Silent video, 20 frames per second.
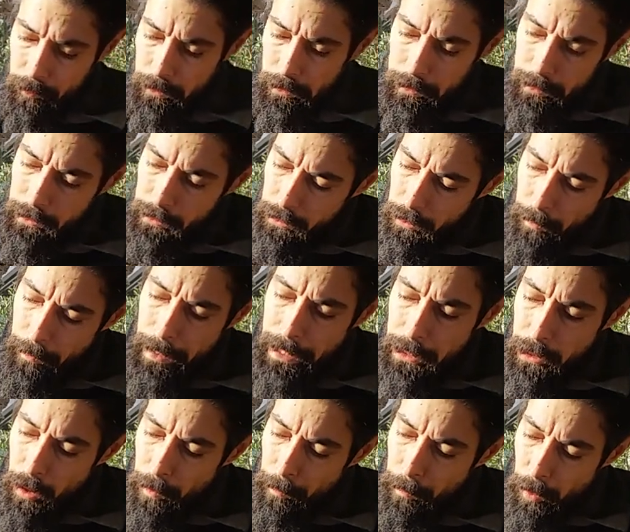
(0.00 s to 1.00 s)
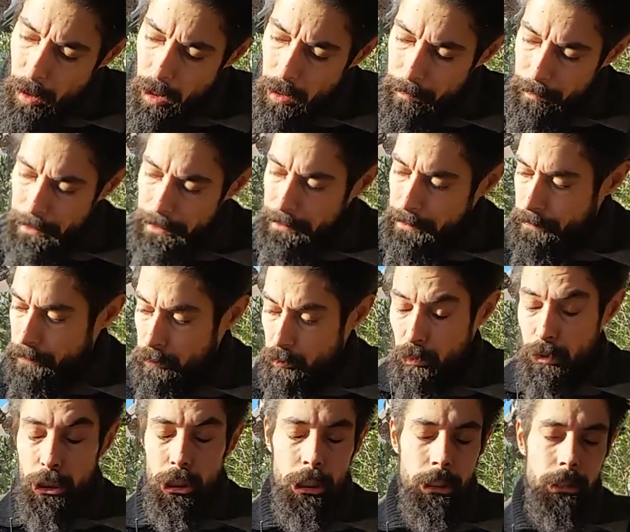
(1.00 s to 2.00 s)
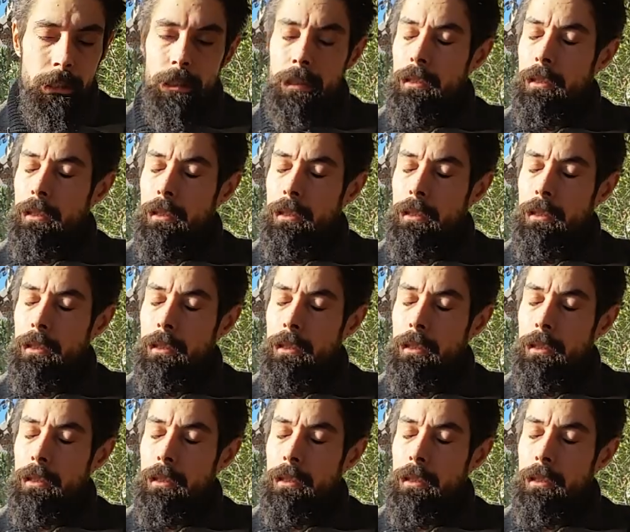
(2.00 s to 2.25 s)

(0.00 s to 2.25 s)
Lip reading: This is your main compartment, which is,